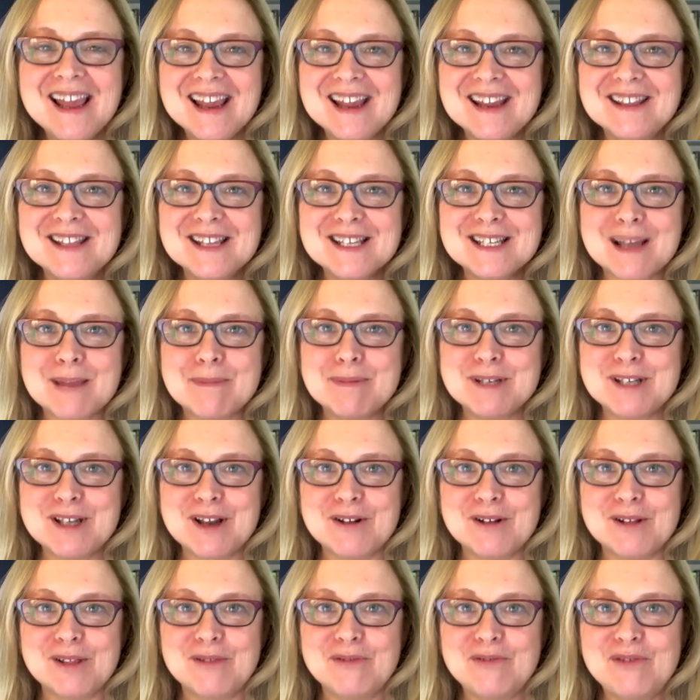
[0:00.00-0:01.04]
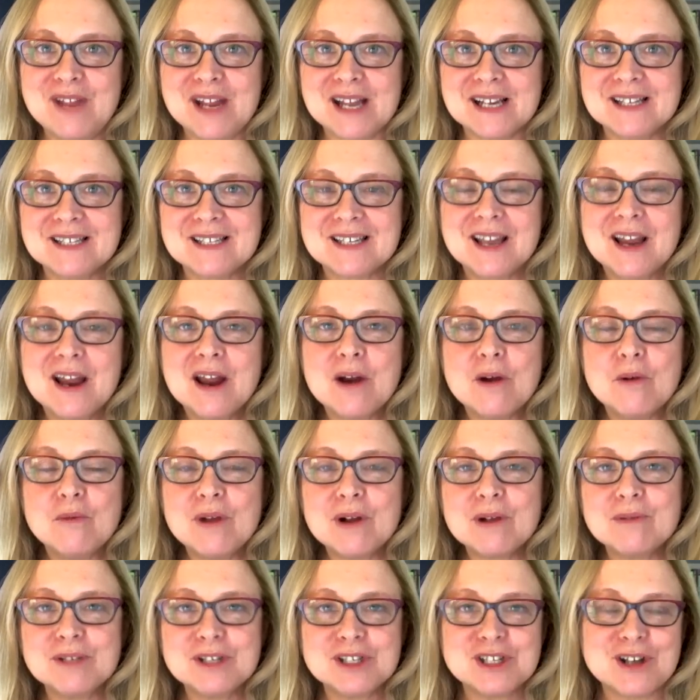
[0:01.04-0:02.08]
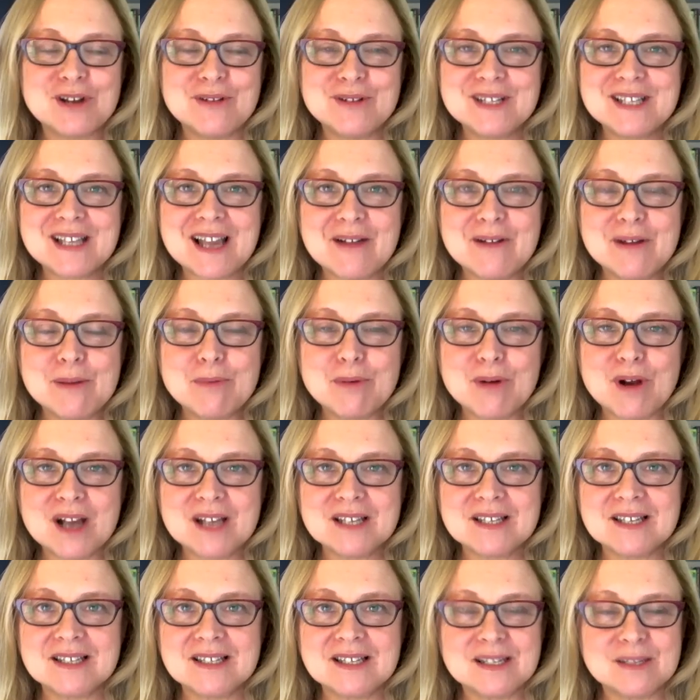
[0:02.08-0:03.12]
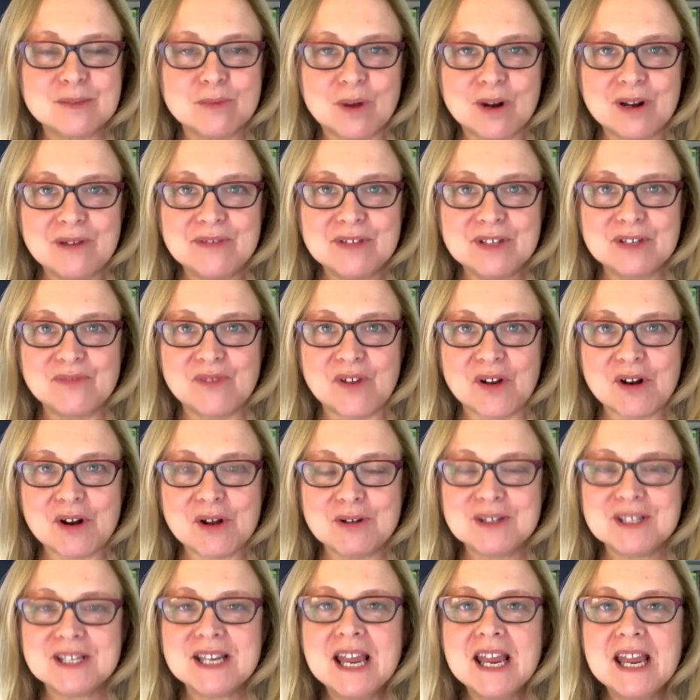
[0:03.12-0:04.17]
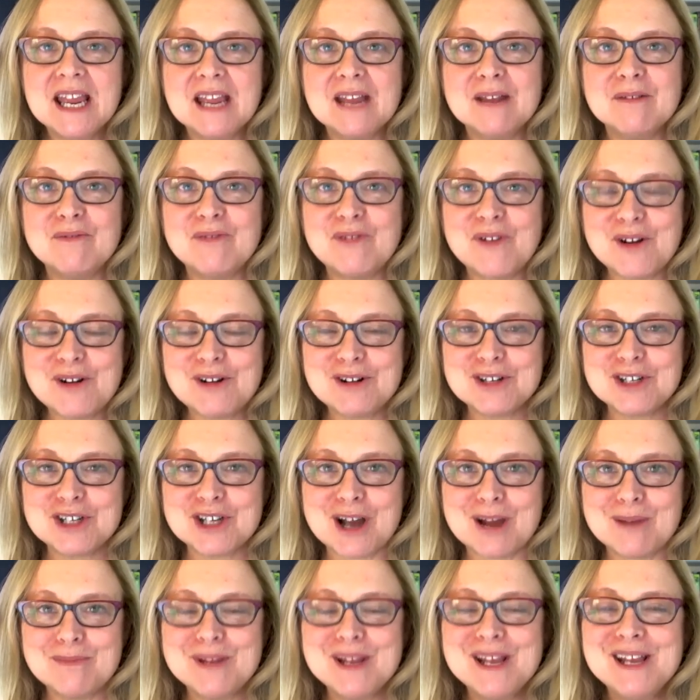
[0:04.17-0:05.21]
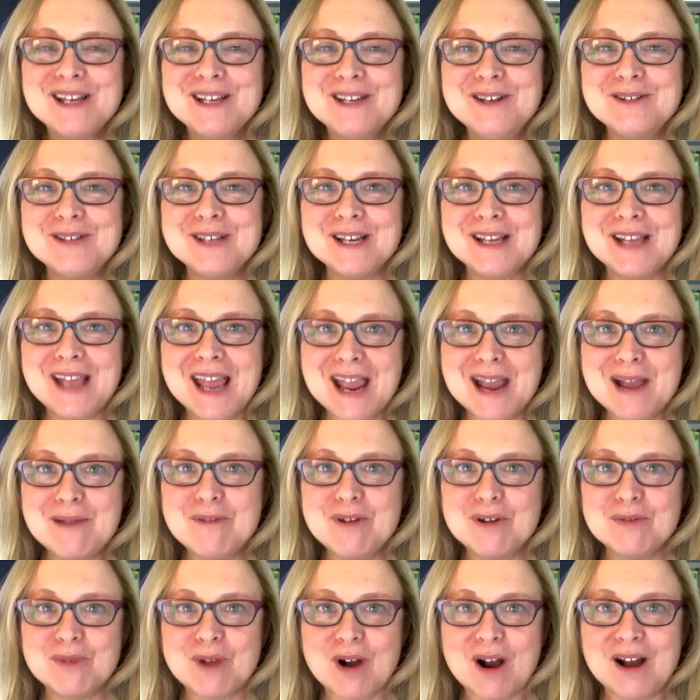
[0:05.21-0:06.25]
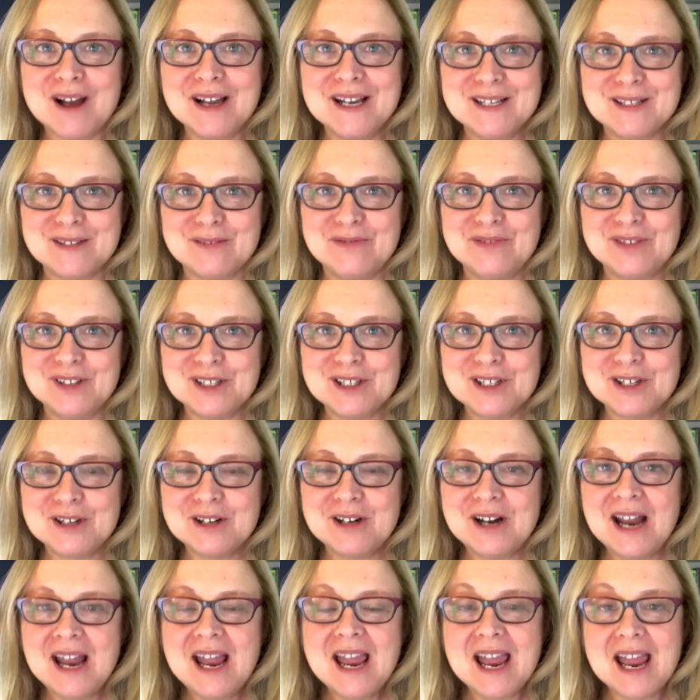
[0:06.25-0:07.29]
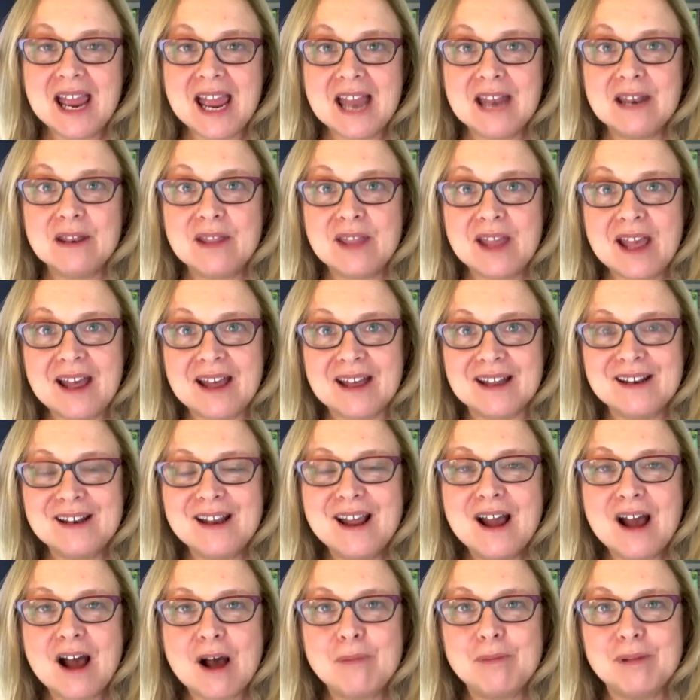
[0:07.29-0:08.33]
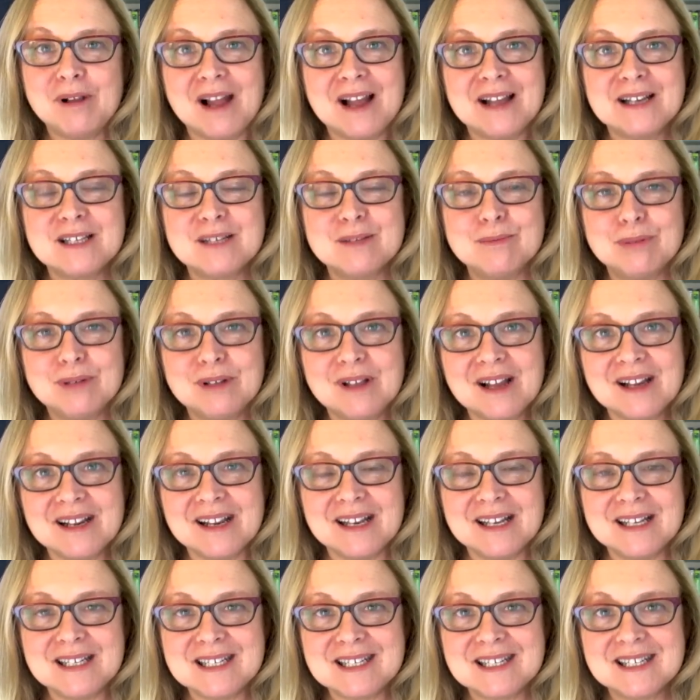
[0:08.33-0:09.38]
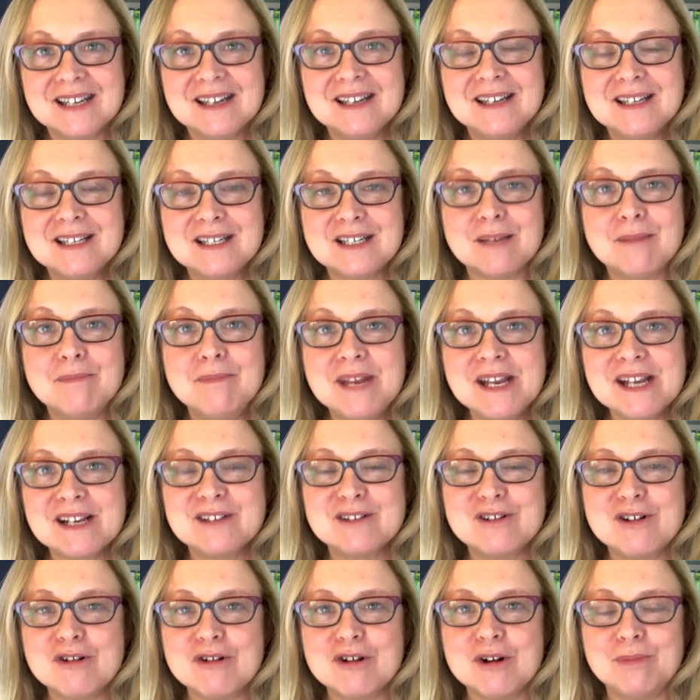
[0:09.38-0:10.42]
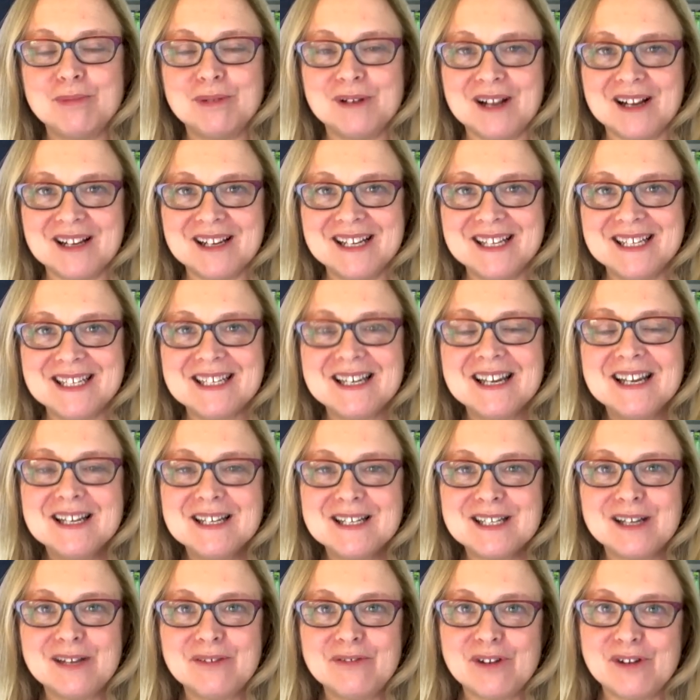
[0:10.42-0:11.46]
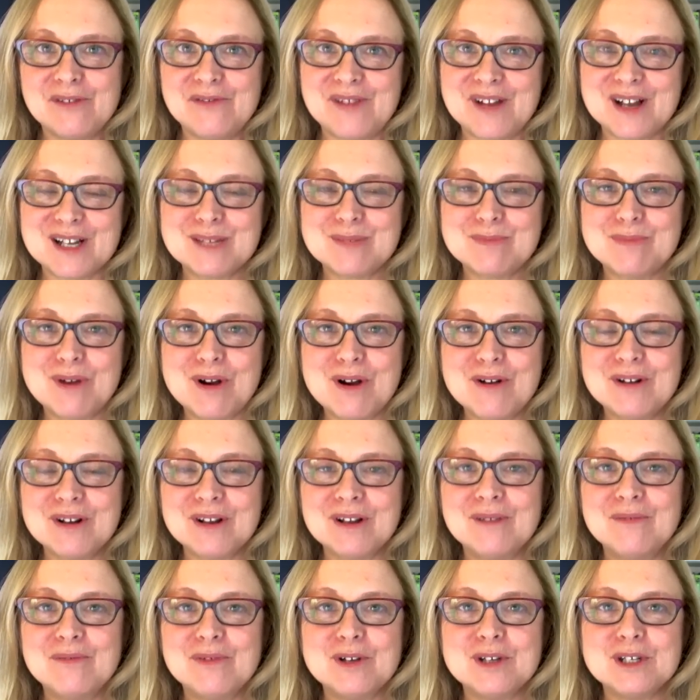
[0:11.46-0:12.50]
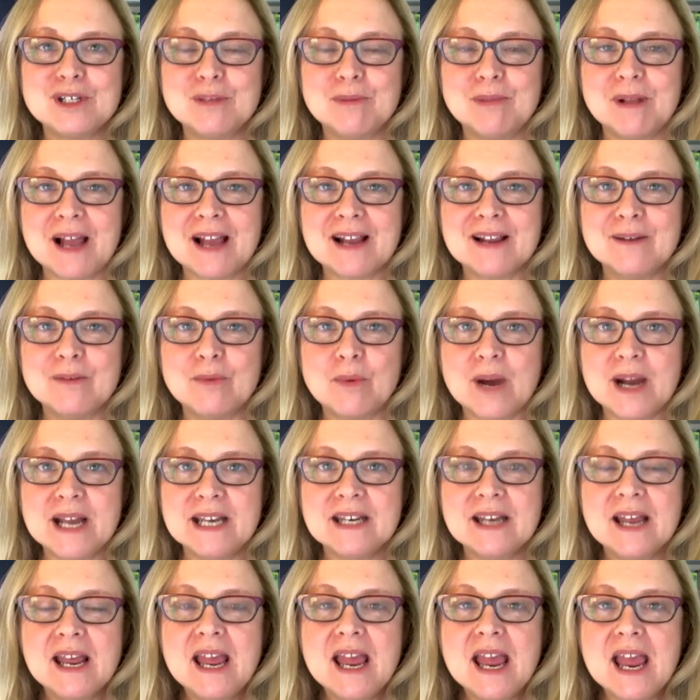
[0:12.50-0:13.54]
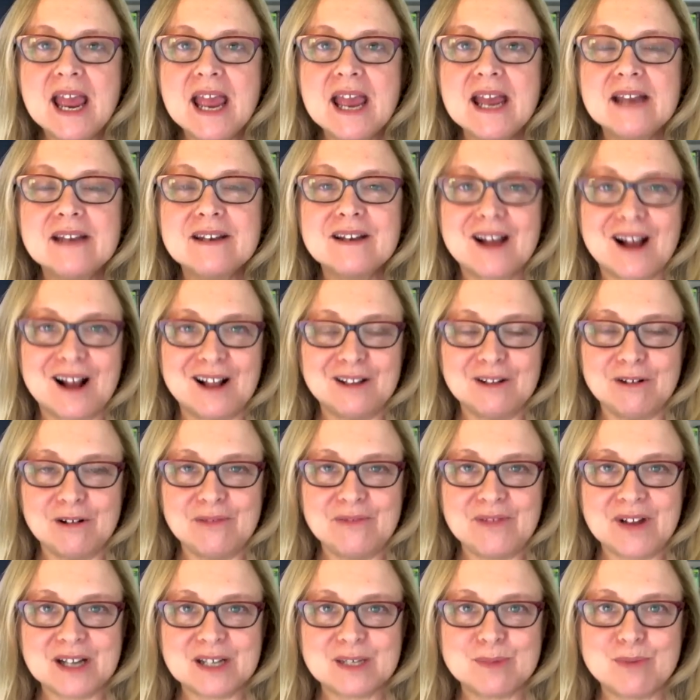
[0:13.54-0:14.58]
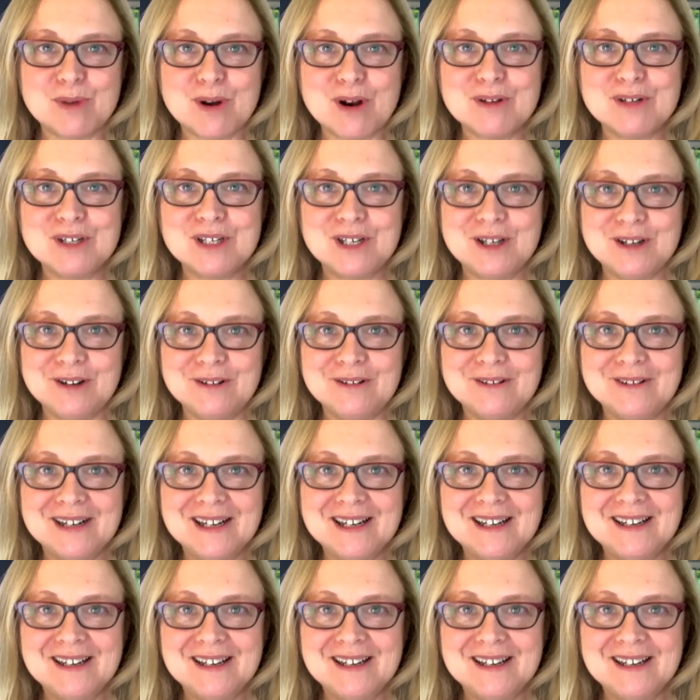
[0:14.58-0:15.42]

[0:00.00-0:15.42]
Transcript: In this episode of The Fix, Rick will show us how he processes one of his photos in Photoshop using Camera Raw as a filter and then applying some plugins, some Nik Google plugins, Silver Efex Pro to convert to black and white, and Color Efex Pro 2.